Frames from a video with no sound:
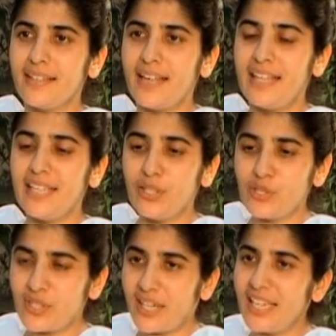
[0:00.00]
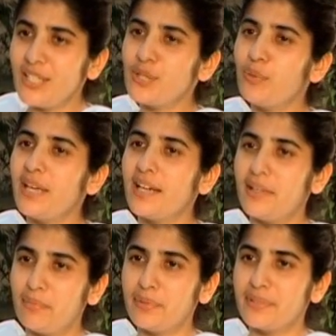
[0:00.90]
and then you're trying to wake
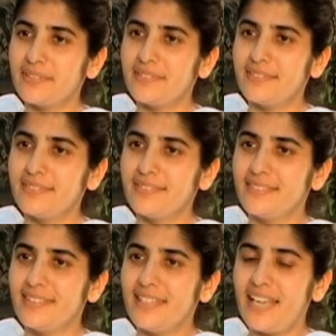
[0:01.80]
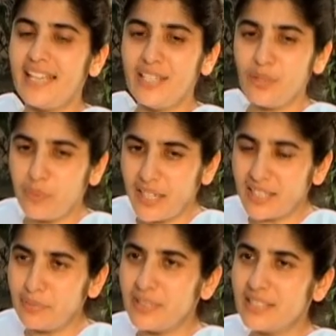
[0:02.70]
up. And then you wake
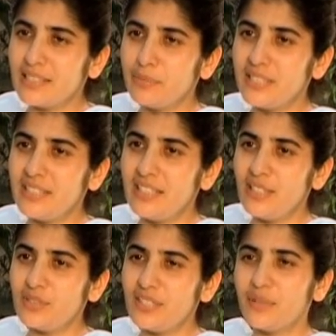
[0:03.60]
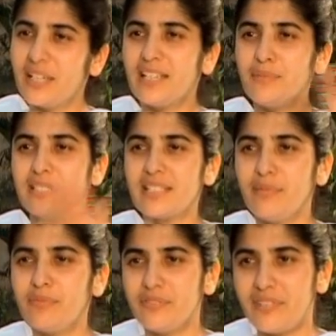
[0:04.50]
up a little bit and then you say, okay, let me
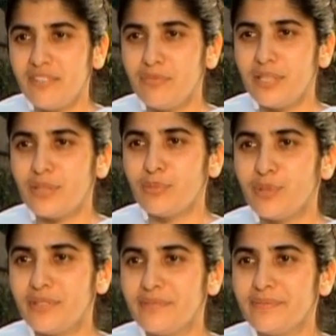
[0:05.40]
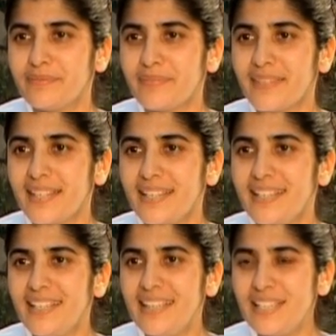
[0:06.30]
sleep for 5 minutes more.
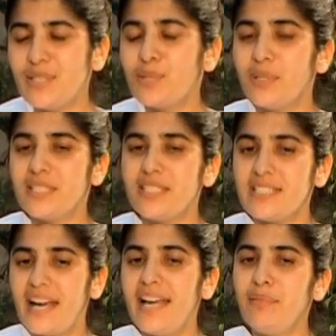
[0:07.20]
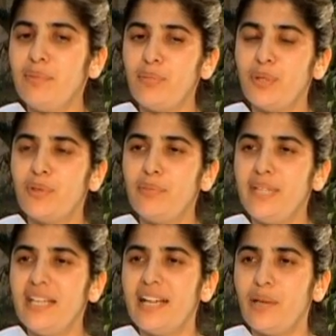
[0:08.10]
This is what it is. I am a pure
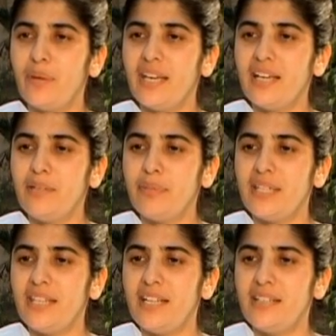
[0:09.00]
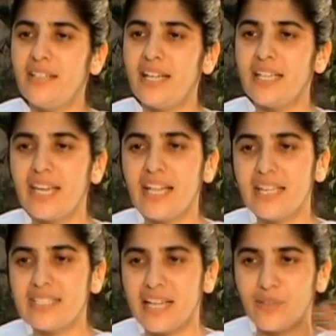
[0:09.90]
being. I wake up and then I again
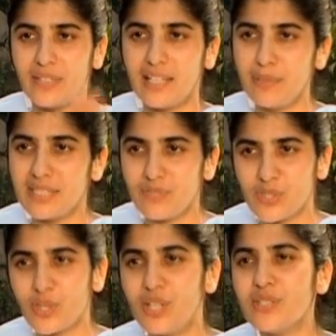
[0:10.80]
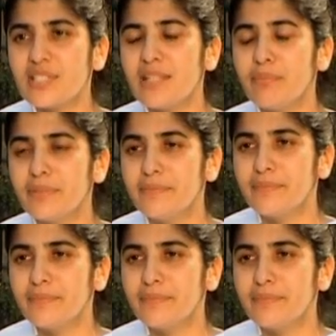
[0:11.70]
get angry. That means I've just gone to sleep.